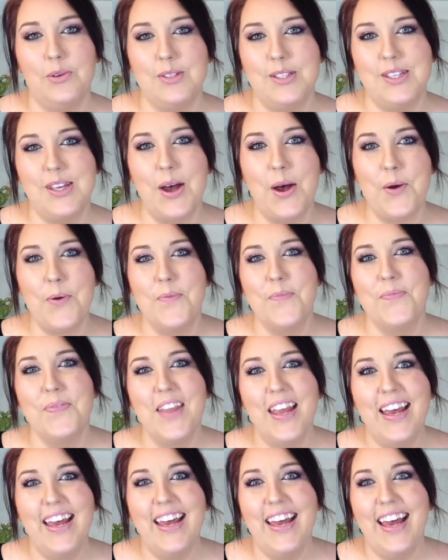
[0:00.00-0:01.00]
So
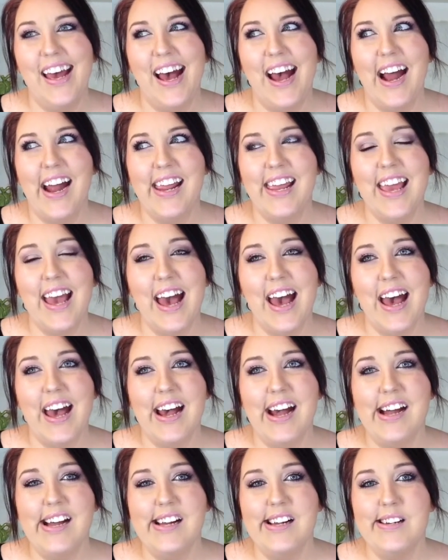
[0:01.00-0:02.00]
yeah,
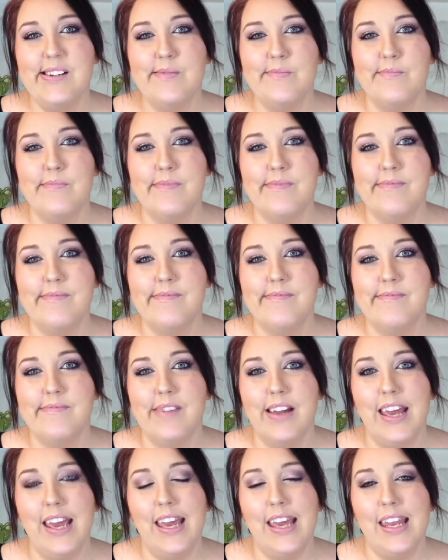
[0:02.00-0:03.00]

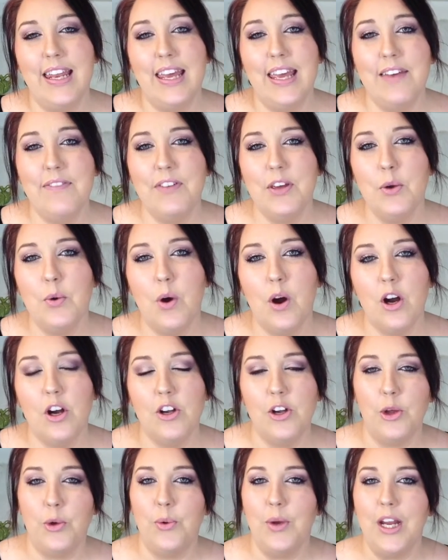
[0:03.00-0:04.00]
and if you are
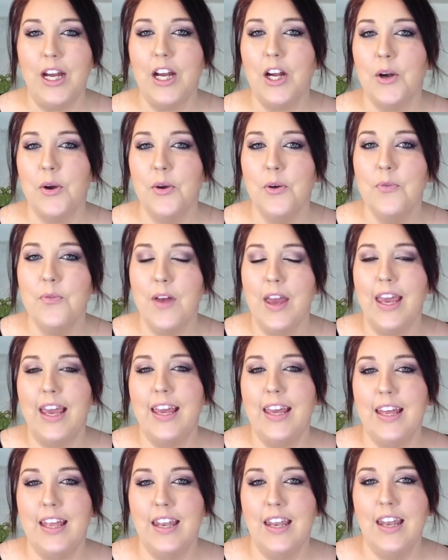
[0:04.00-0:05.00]
new here
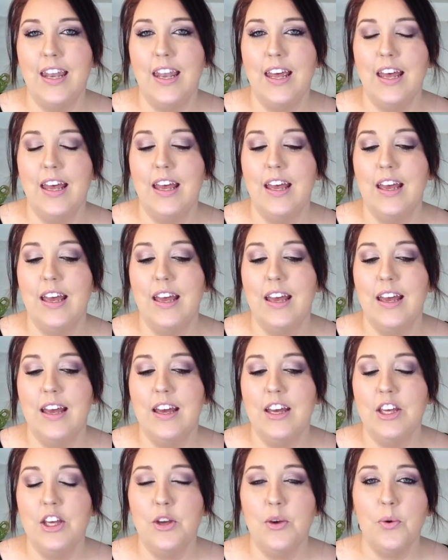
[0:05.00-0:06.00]
and
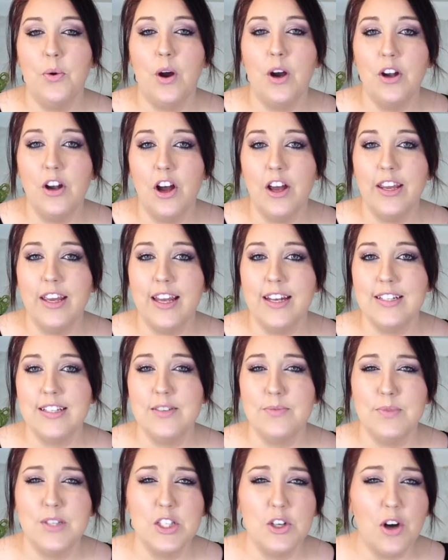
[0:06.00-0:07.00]
you are not yet a
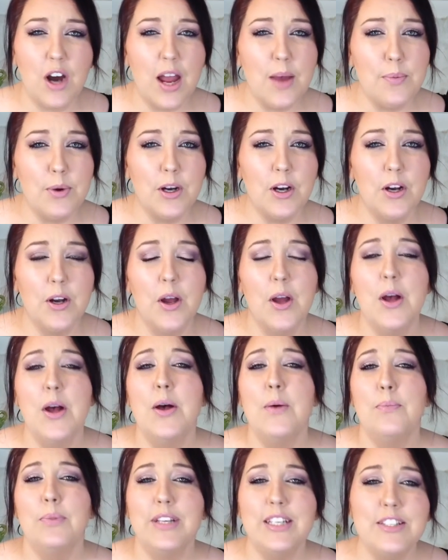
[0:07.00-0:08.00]
subscriber,
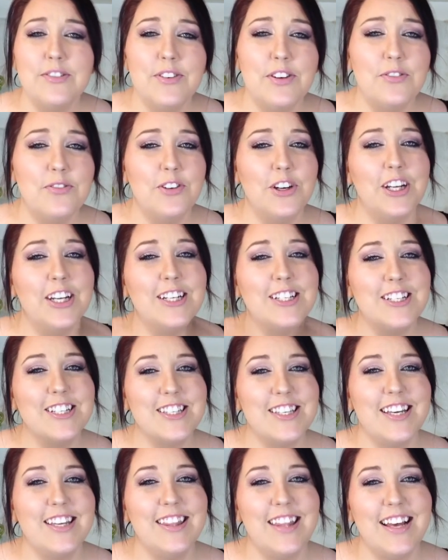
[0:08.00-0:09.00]
please feel free to
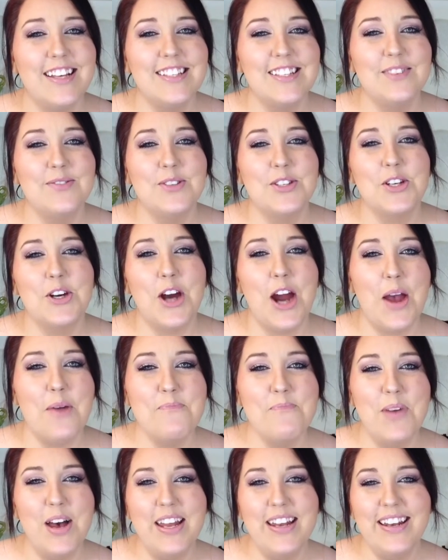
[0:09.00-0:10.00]
just hit that
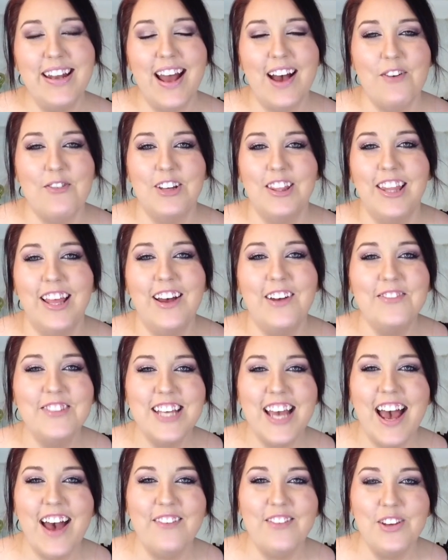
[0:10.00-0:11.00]
subscribe button. I would love
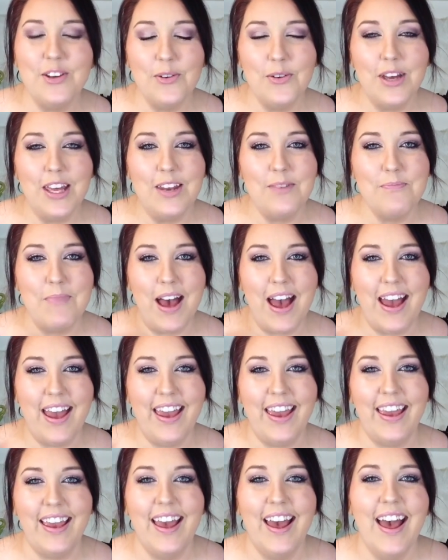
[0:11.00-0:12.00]
to have you in
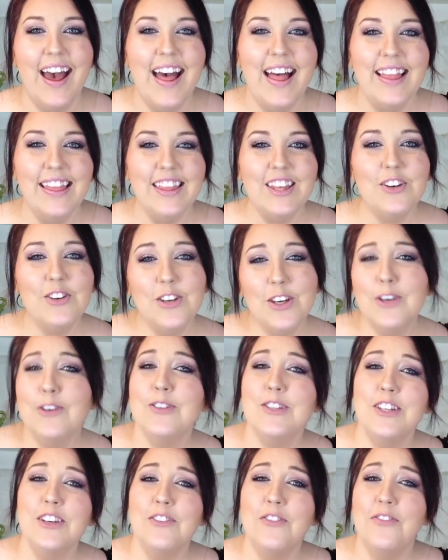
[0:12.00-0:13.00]
my little
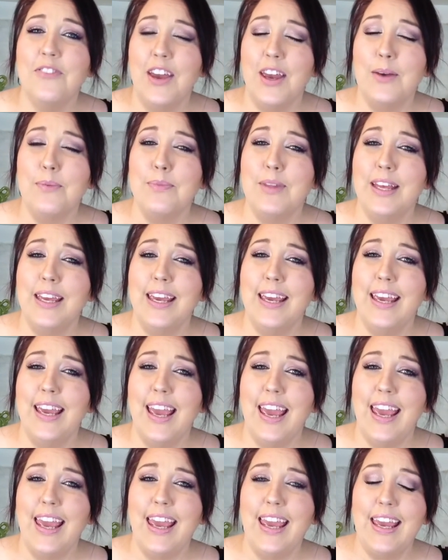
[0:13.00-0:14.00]
YouTube
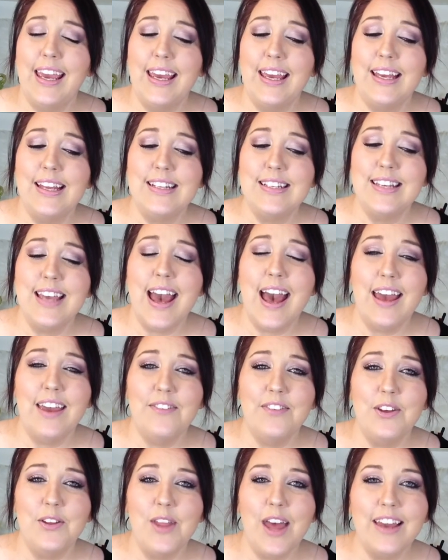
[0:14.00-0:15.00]
family. And yeah,
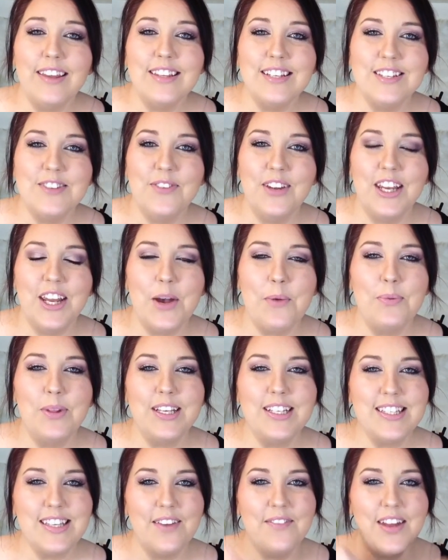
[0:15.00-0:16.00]
if you like this video,
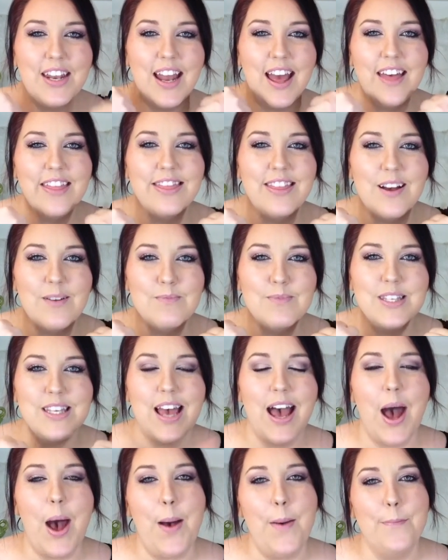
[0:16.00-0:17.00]
please give it a thumbs
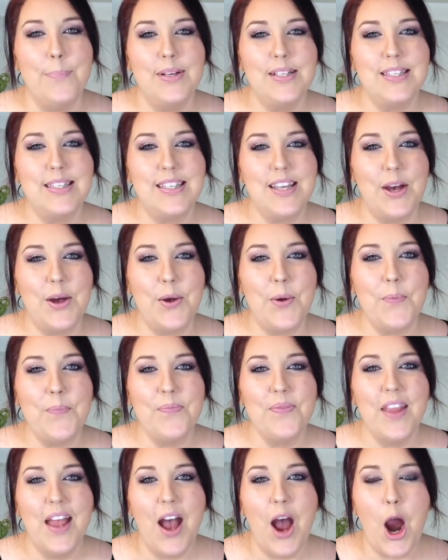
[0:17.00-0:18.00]
up. So,
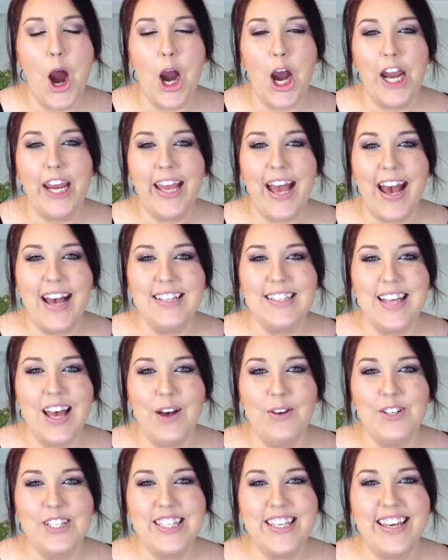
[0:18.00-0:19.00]
alright guys,
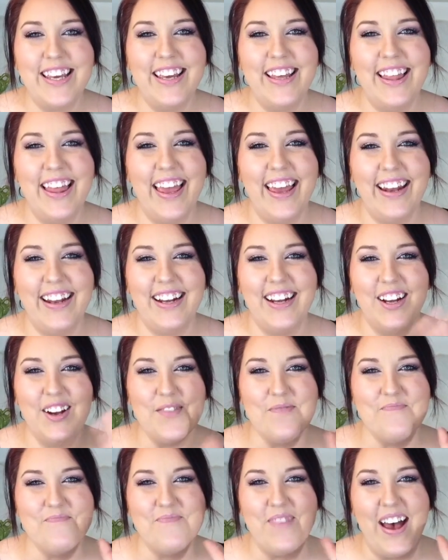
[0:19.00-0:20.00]
I will see you later.
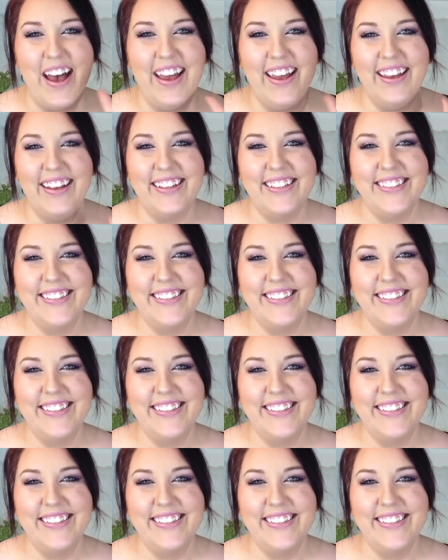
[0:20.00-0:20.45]
Bye.